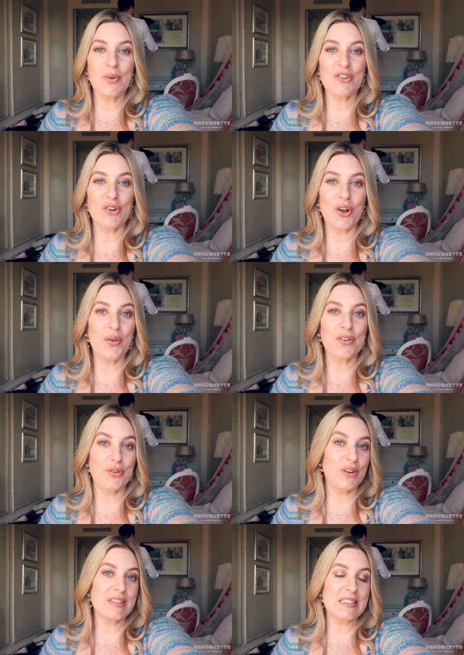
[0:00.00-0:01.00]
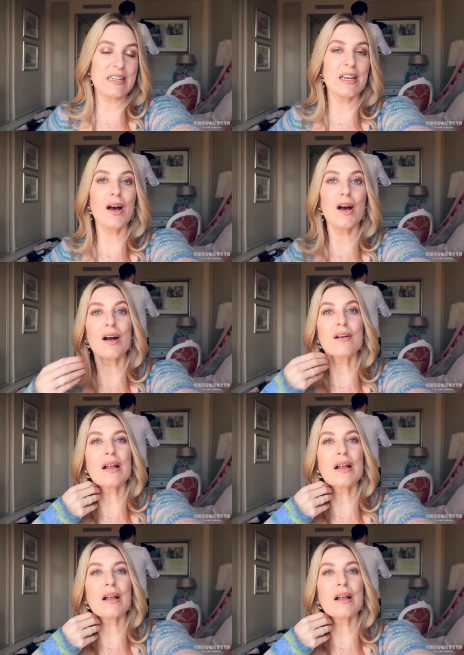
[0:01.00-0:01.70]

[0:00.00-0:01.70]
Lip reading: which you're going to see her.